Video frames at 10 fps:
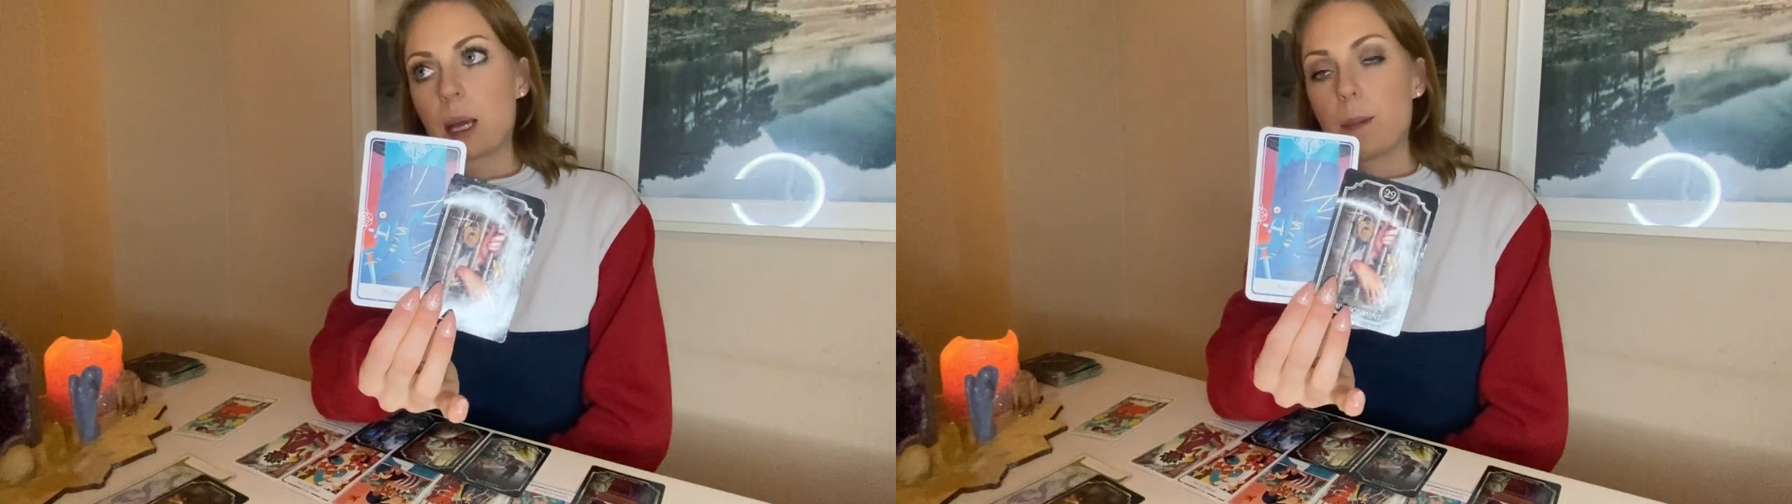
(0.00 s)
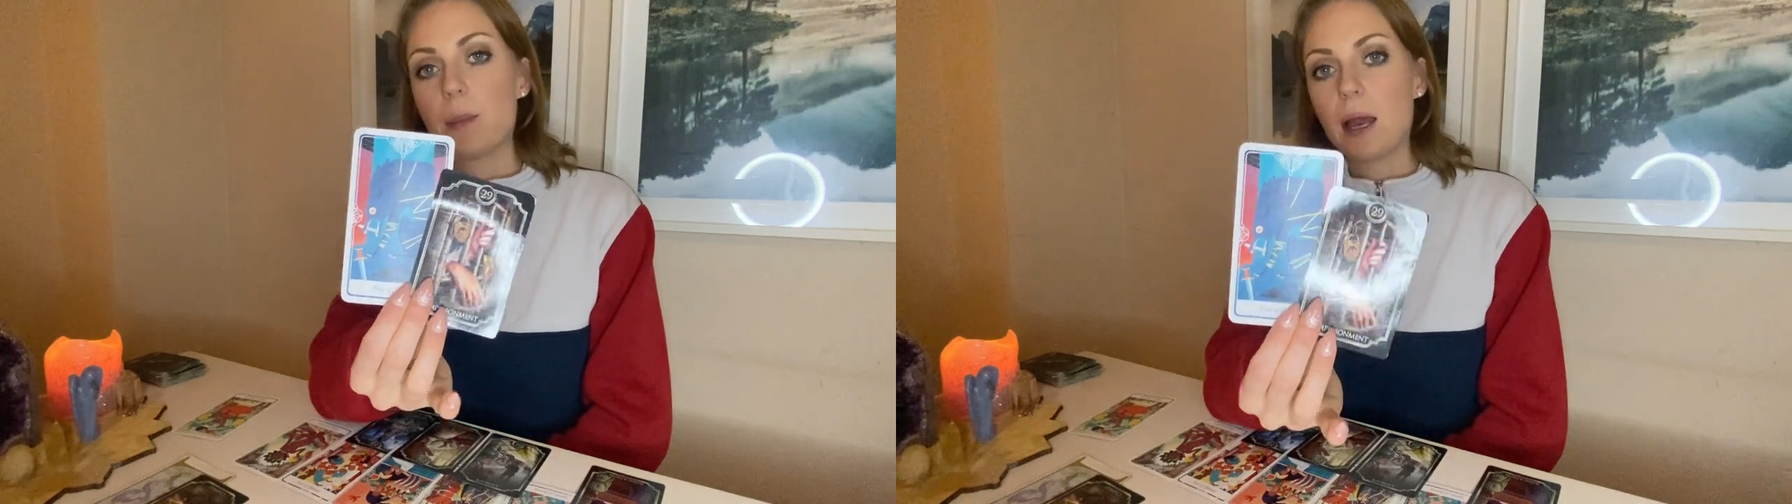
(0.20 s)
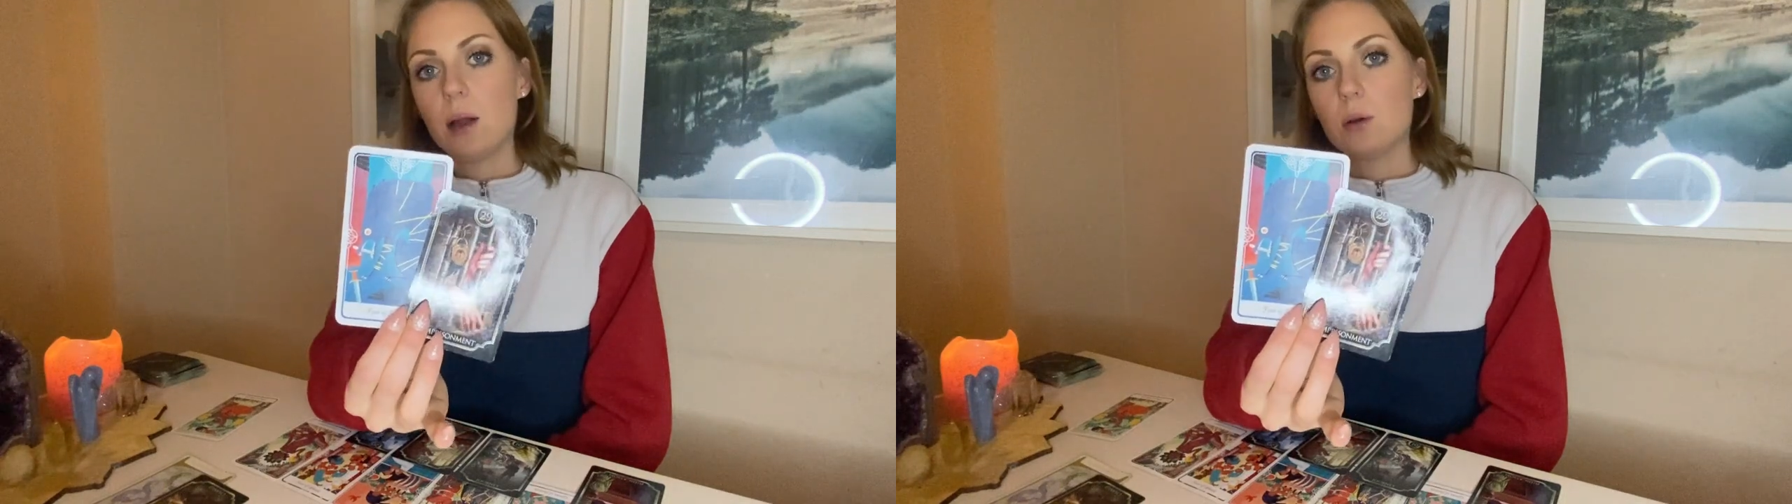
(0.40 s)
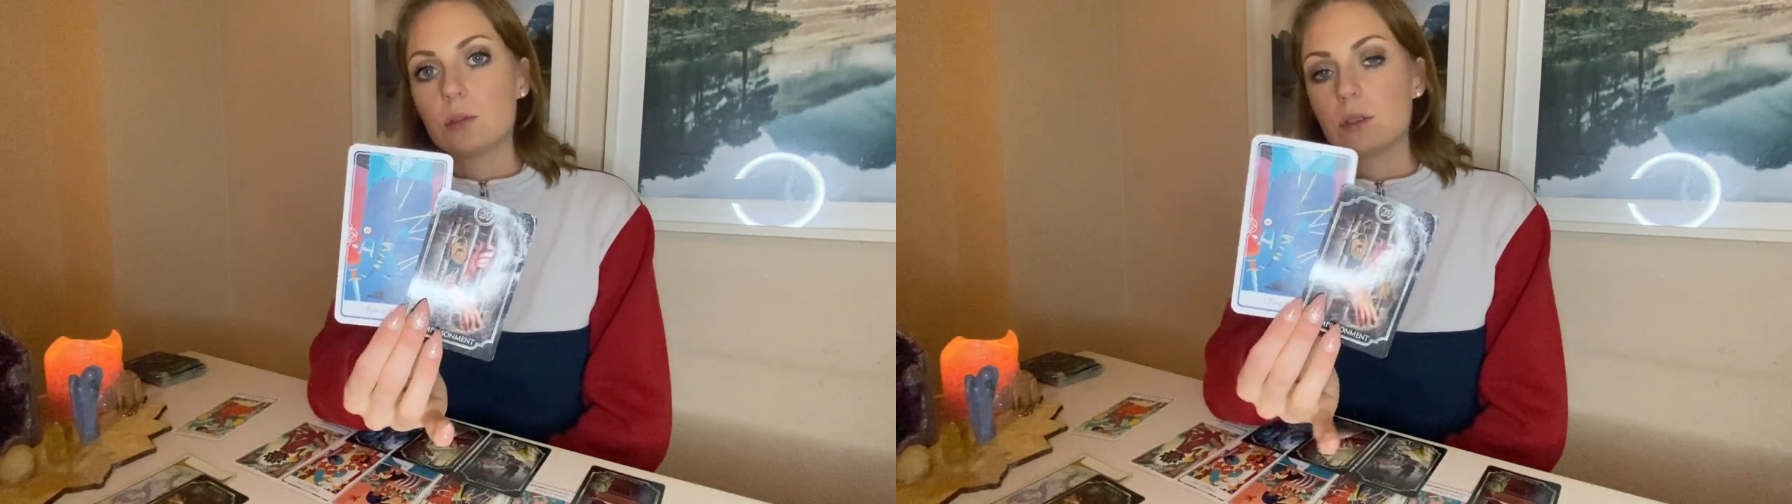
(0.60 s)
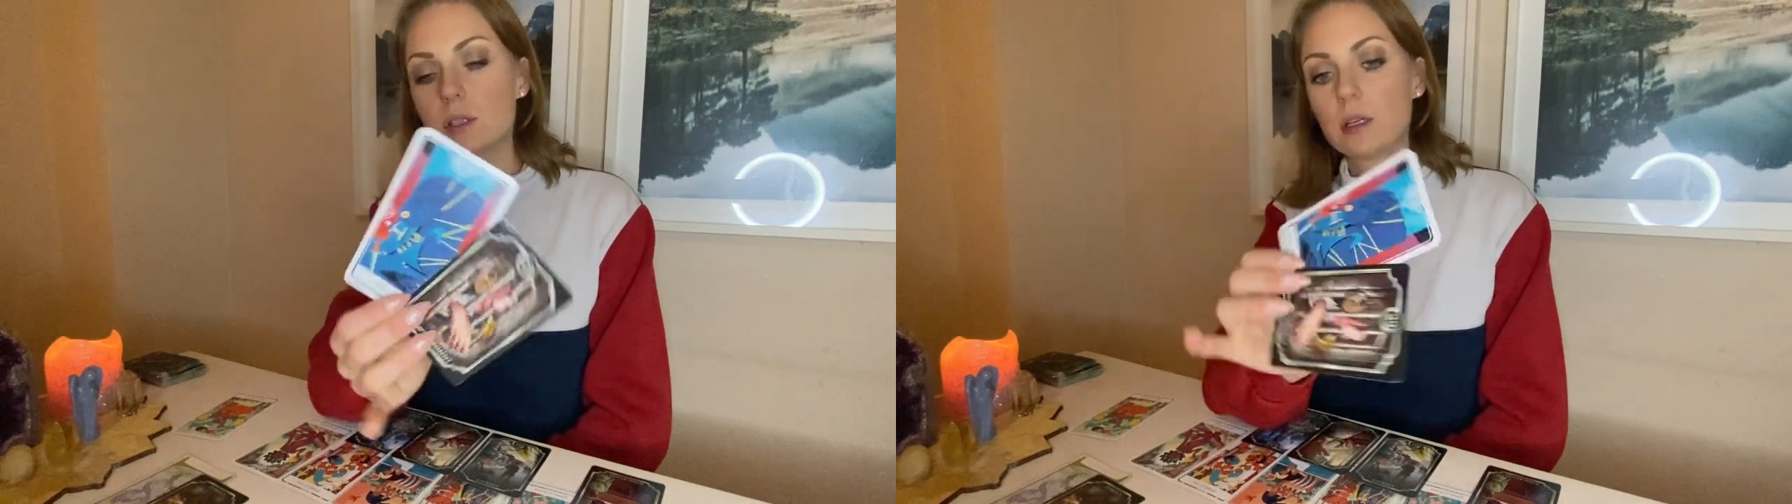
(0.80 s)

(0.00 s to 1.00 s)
bound